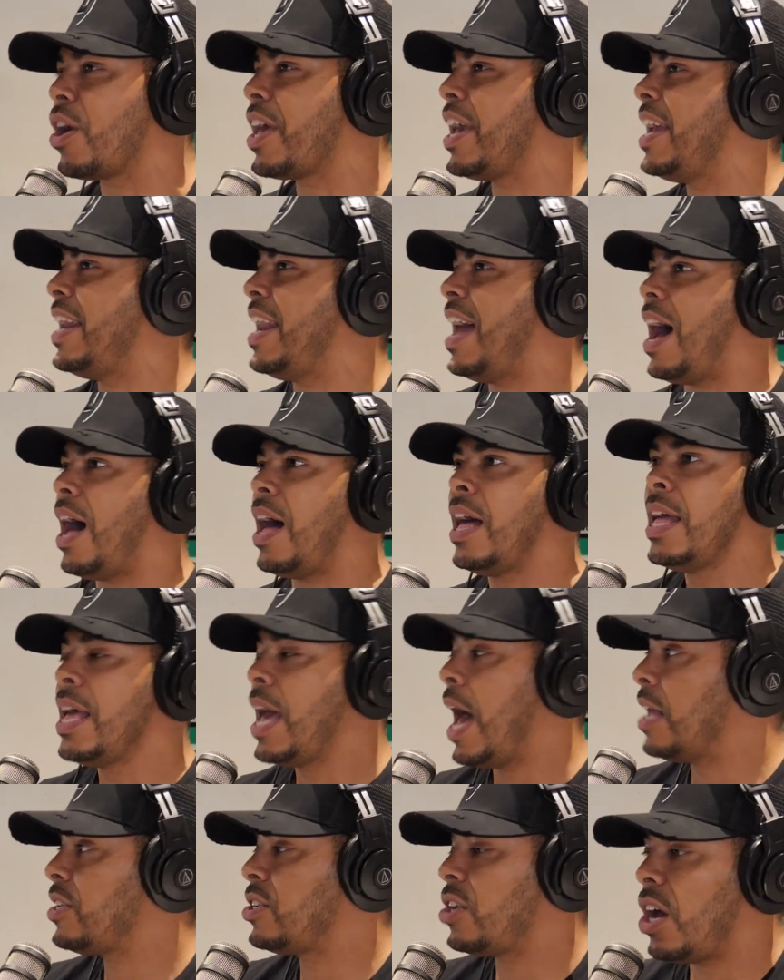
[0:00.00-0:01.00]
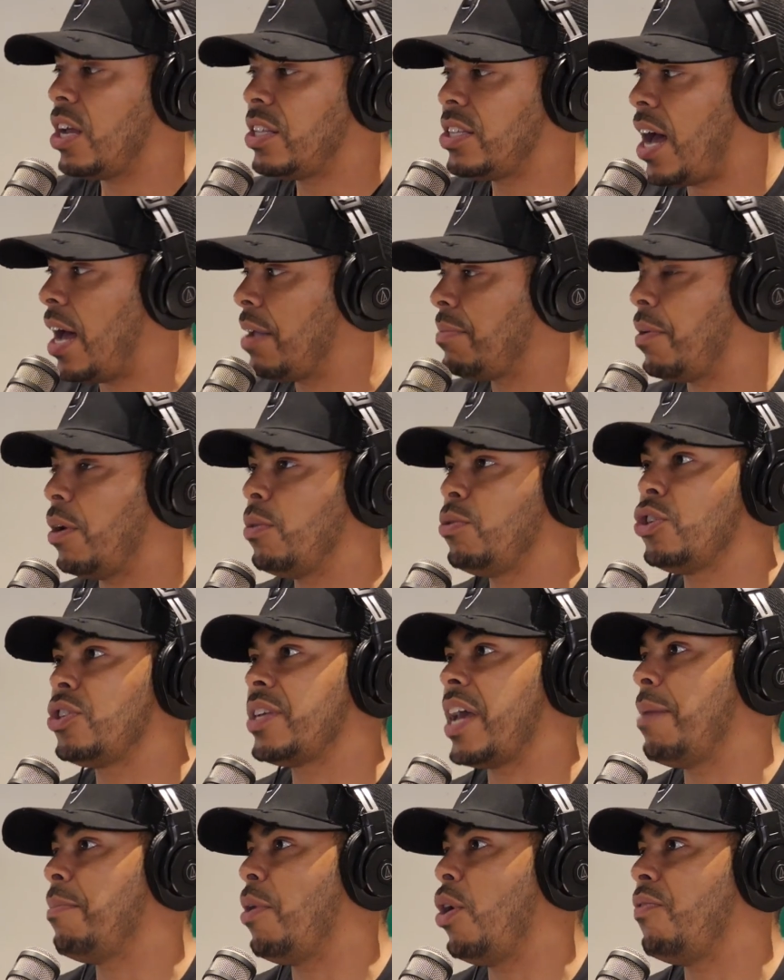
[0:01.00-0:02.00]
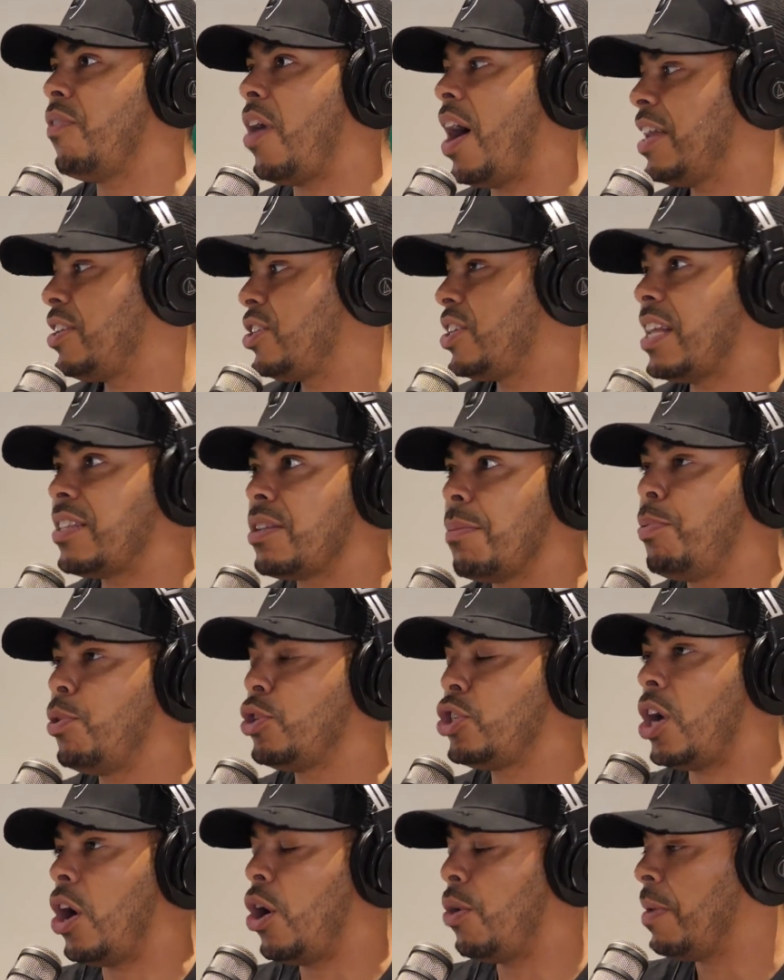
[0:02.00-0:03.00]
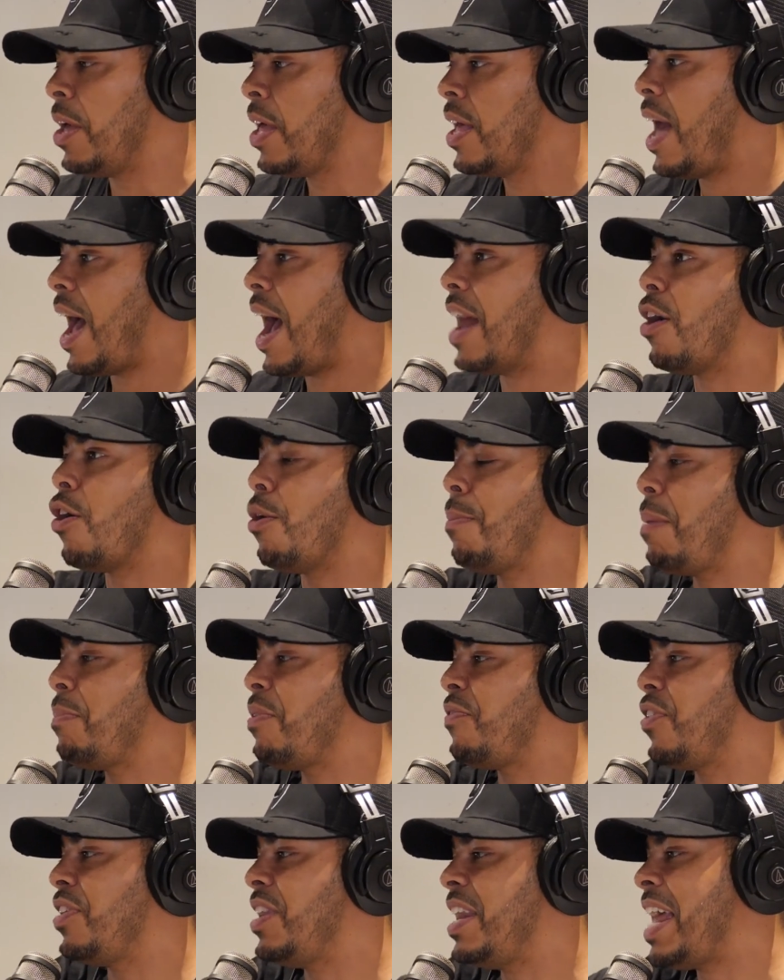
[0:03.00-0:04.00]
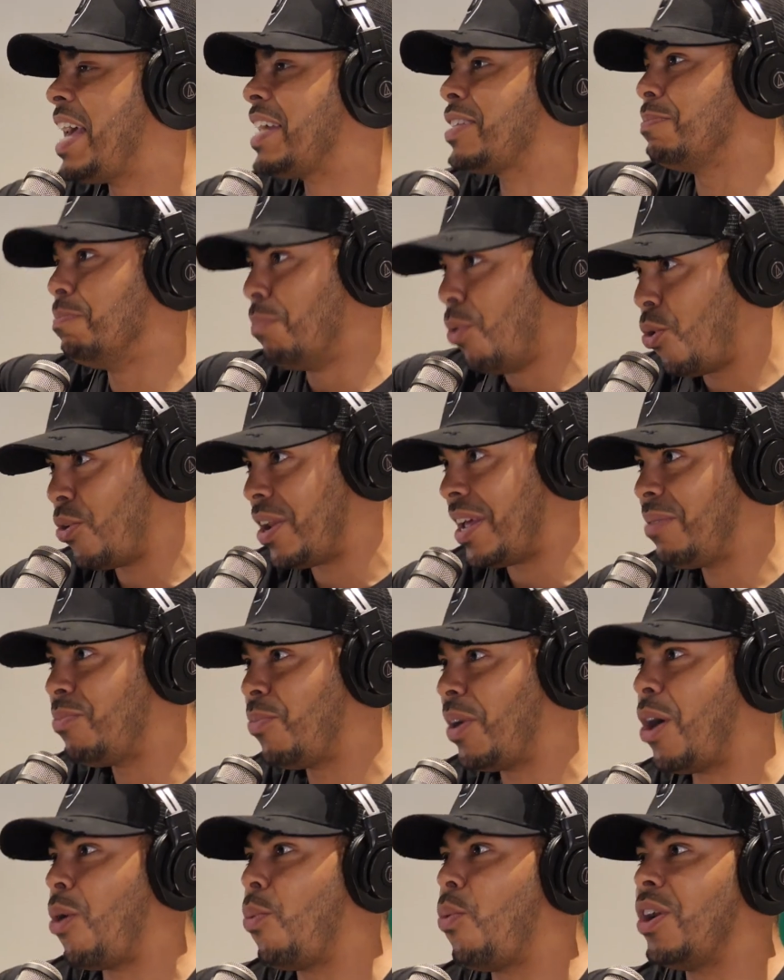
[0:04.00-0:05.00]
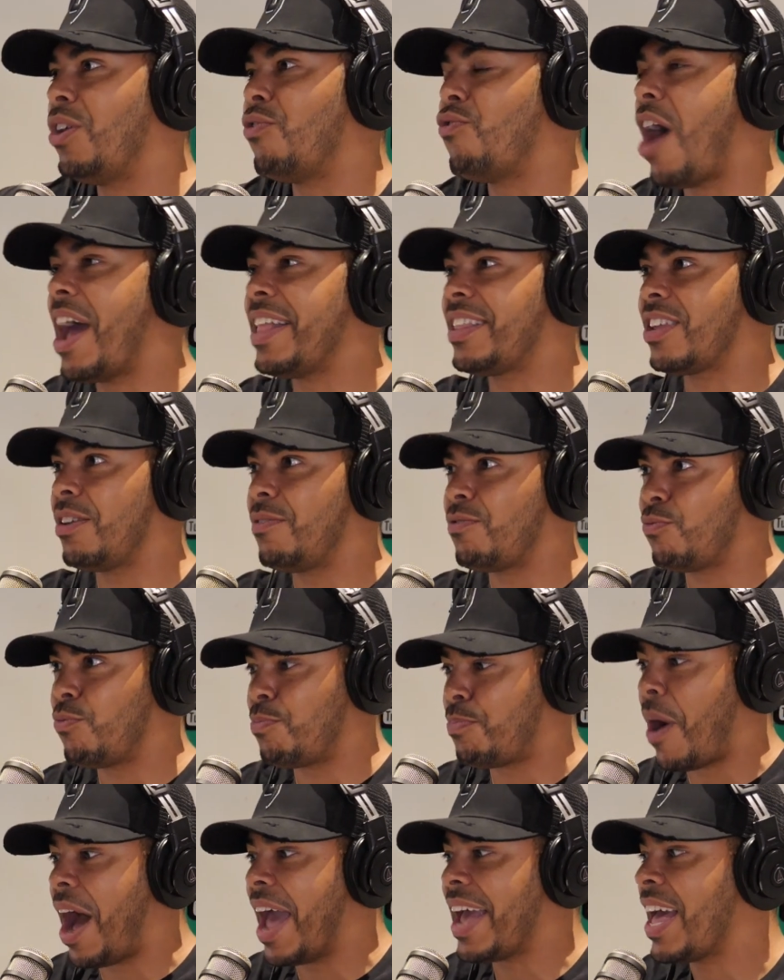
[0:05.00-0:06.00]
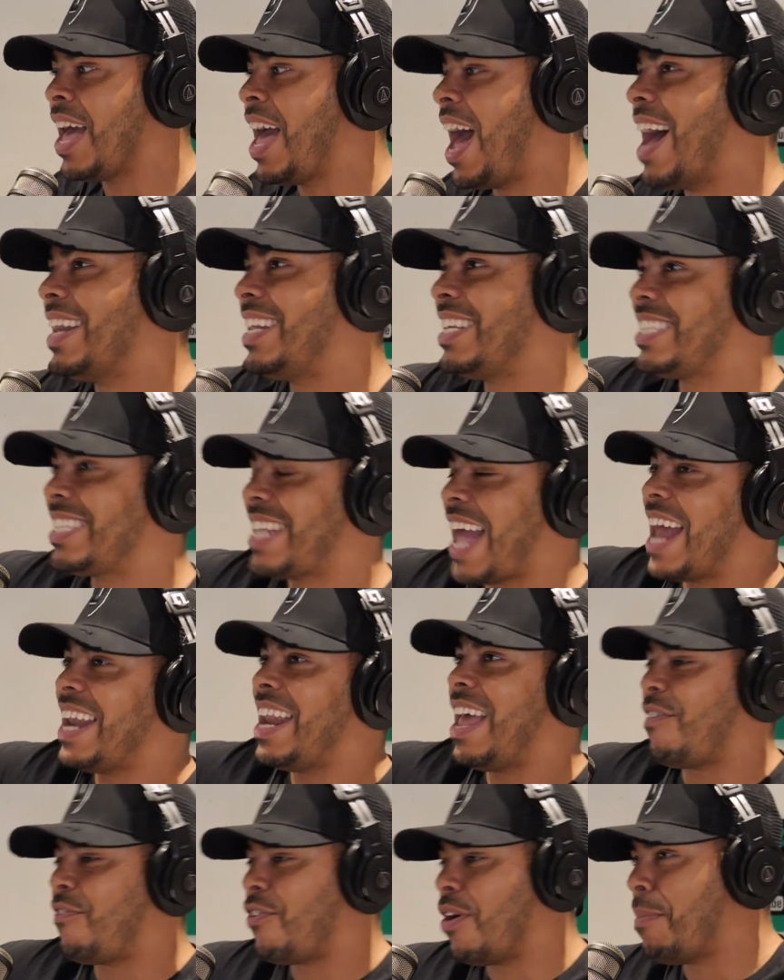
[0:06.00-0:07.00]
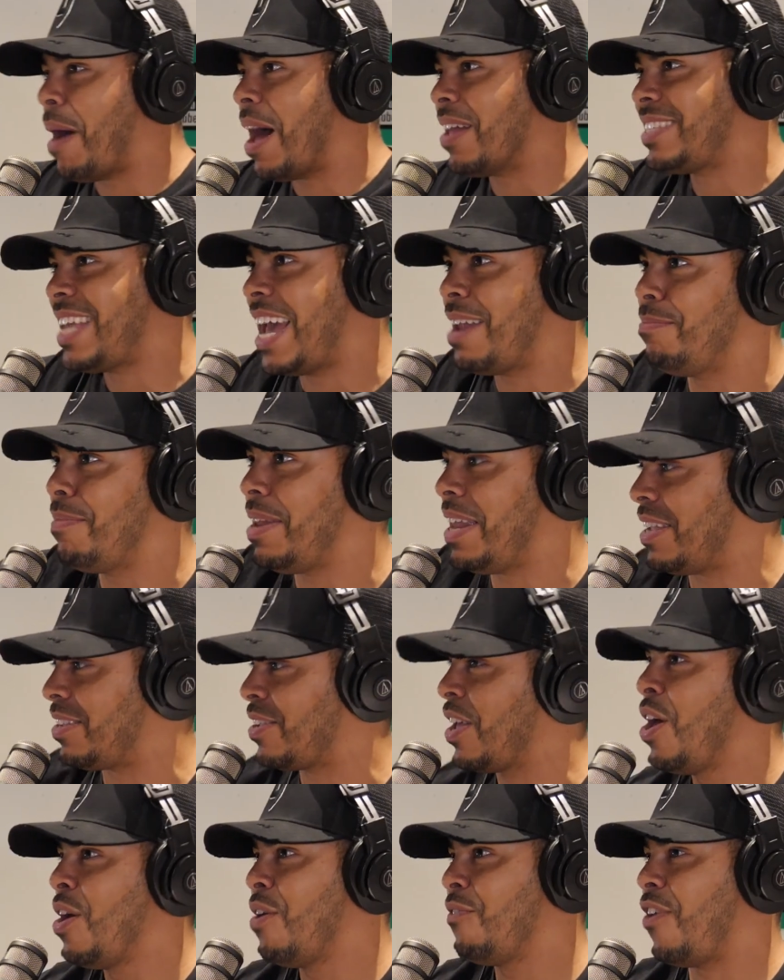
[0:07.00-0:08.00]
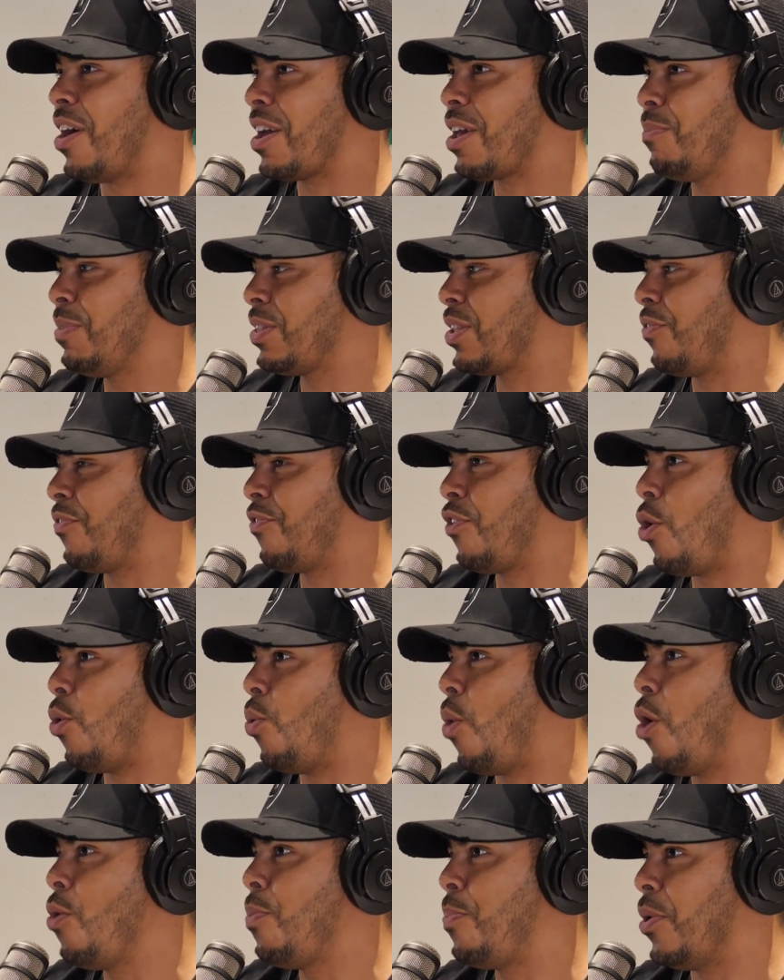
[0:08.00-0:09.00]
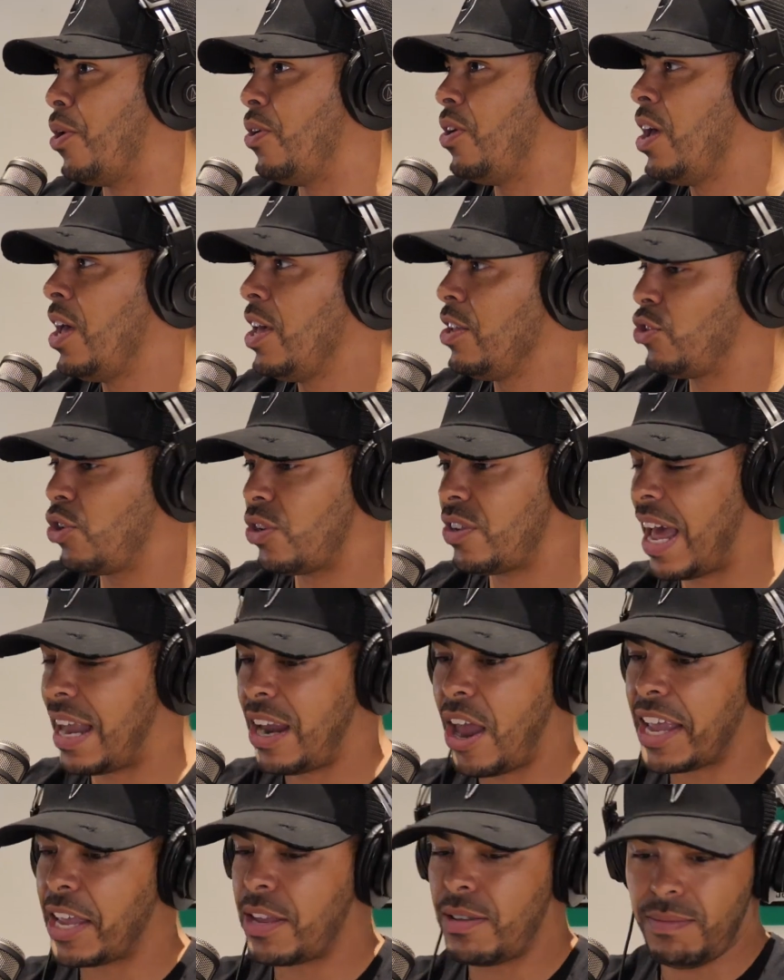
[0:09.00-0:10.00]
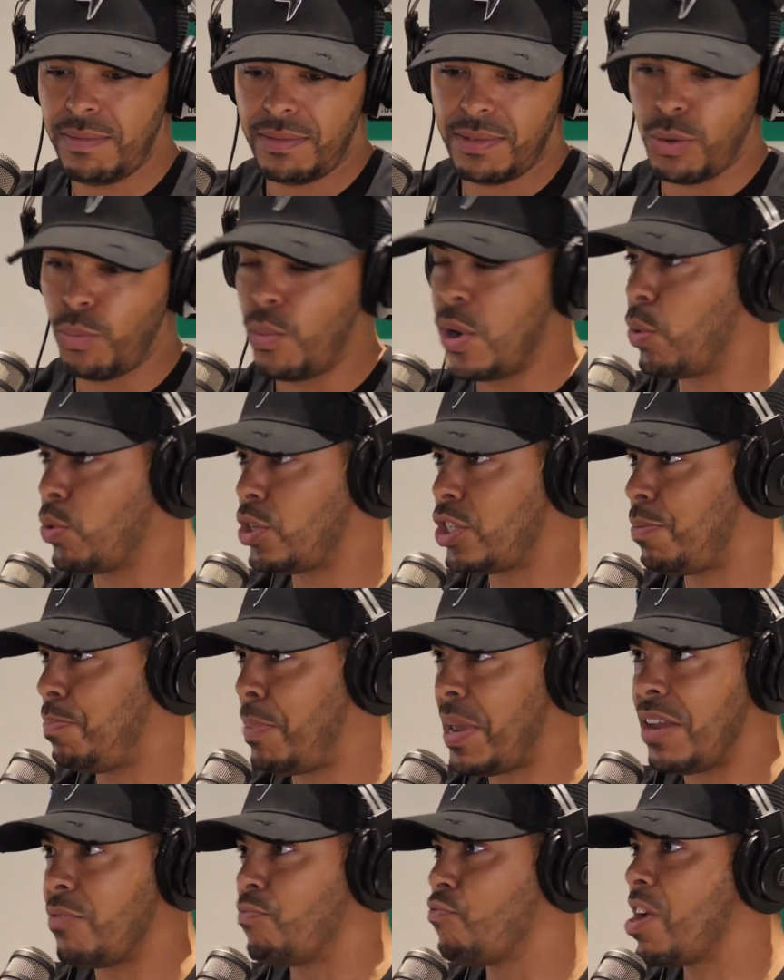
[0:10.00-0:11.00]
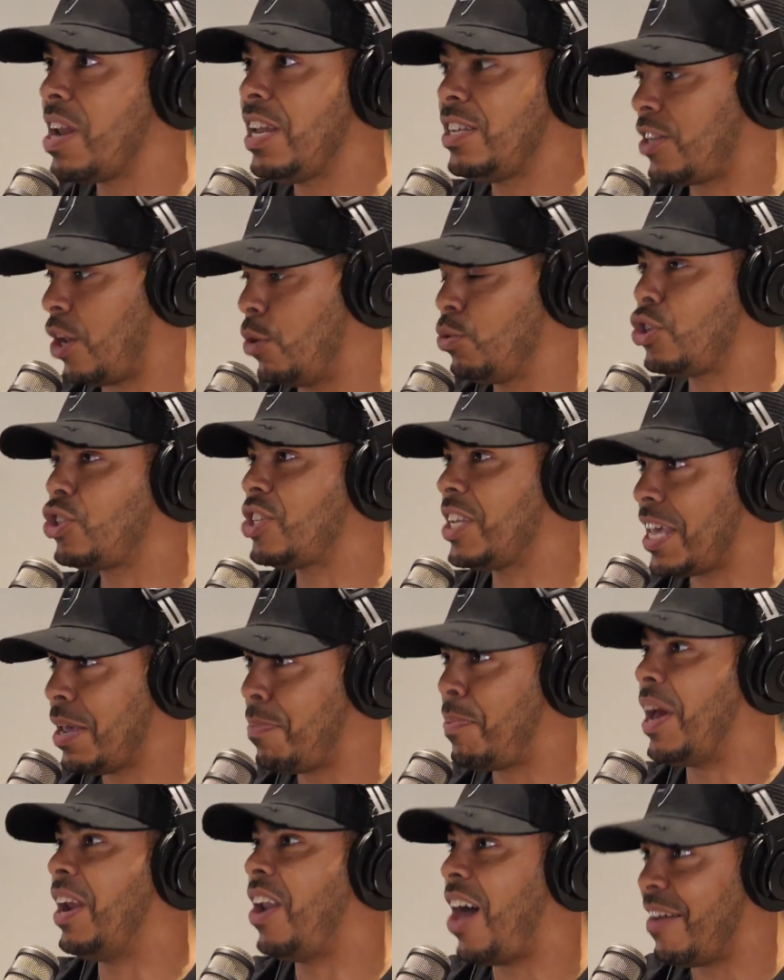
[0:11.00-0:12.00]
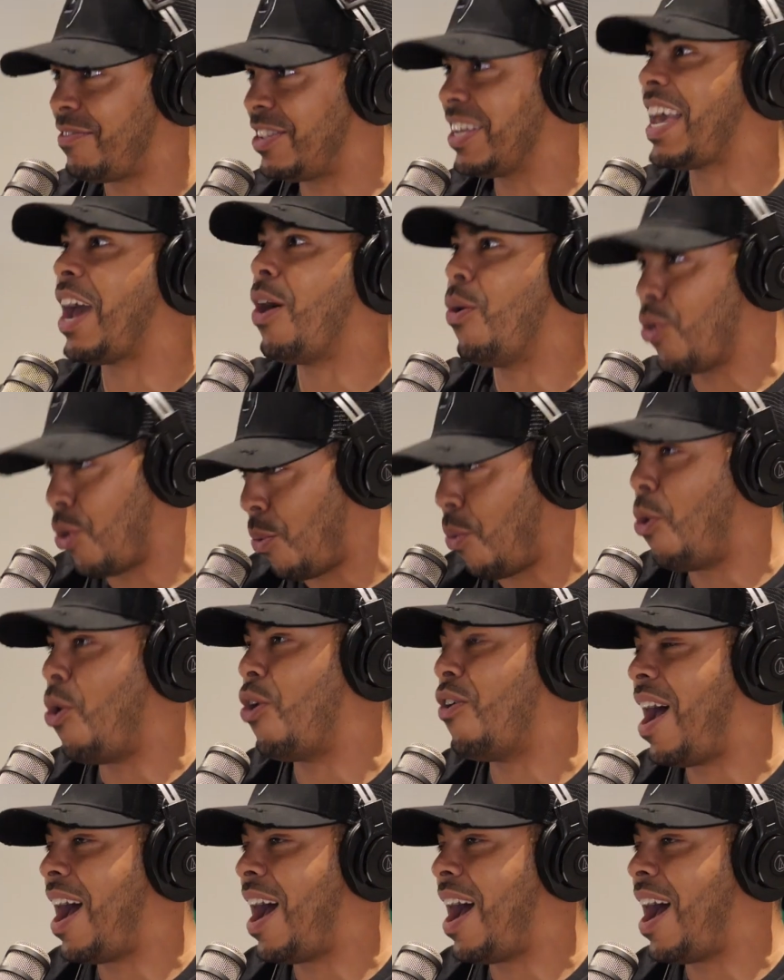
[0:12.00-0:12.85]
Bogging out. And certain times, bro, it was just game over. I just had to push it home. And I remember for the next morning, when I want to ride the bike, I had to stand there for about 10 minutes, fucking with the throttle open, just like the wheels spinning really slow, just to keep it alive, to get all the water out.